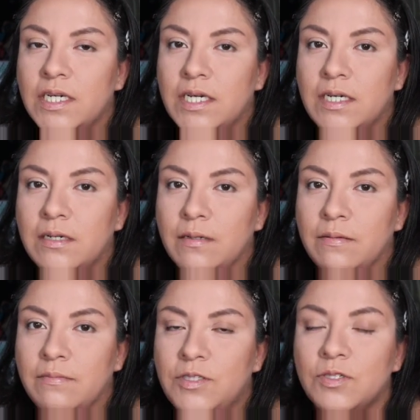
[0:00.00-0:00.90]
do
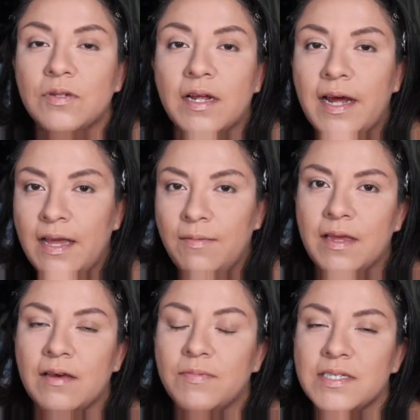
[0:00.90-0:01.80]
a lot of eye
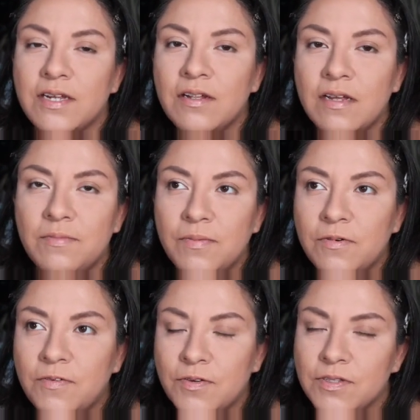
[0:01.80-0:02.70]
makeup, because I know a lot of
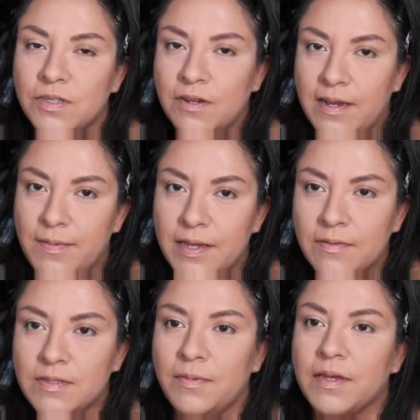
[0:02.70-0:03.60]
people focus on their eye
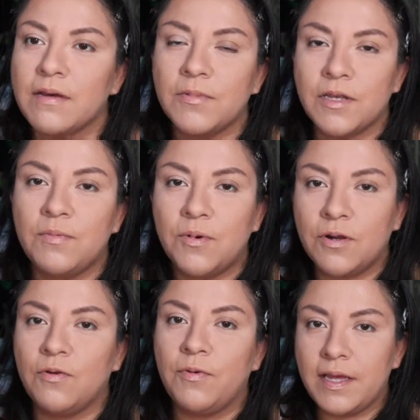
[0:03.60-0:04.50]
makeup to make them look more
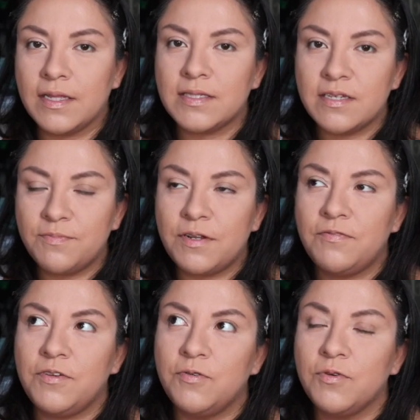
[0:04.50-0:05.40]
awake and stuff, but
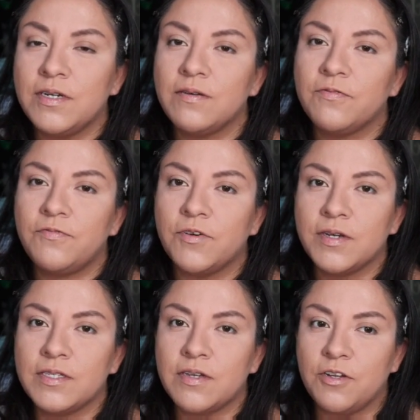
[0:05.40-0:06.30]
if you were to
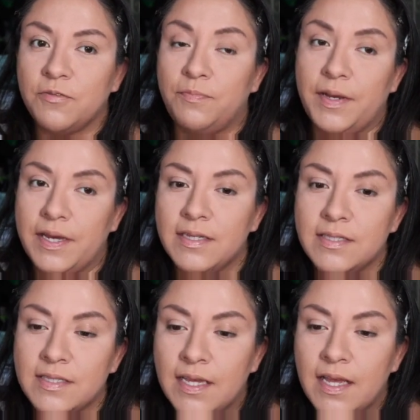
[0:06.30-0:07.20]
focus on your
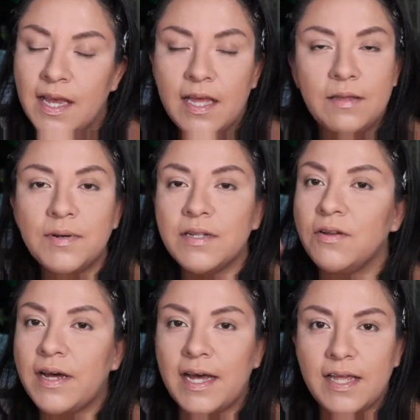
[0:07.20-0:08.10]
base and then put a
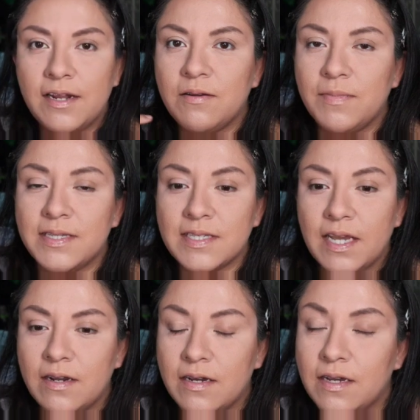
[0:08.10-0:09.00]
little eyeliner and
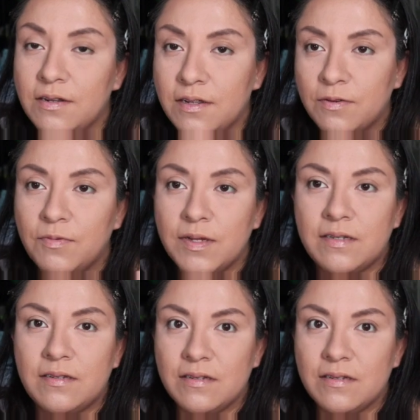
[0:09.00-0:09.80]
mascara, it would,